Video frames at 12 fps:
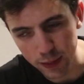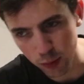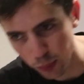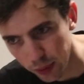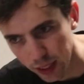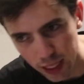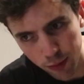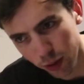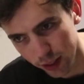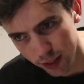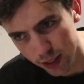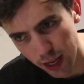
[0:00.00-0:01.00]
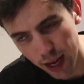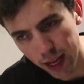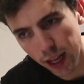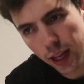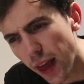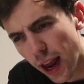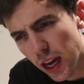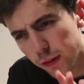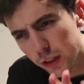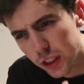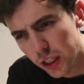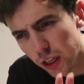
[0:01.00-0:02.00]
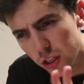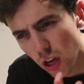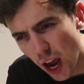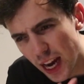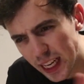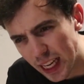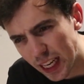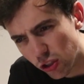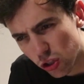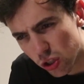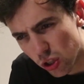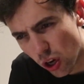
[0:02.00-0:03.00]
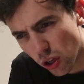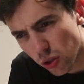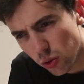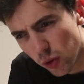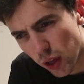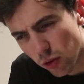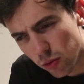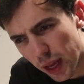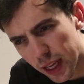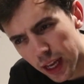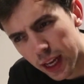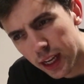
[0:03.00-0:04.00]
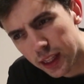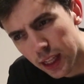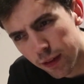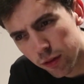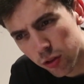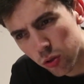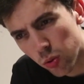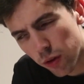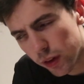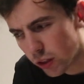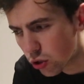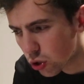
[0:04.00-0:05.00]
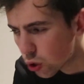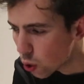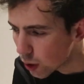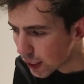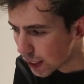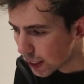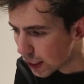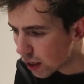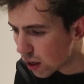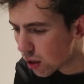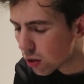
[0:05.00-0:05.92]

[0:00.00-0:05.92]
if you believe what it's saying, that if you did a 9-inch circle, it would make an 11 to 12 inch cookie.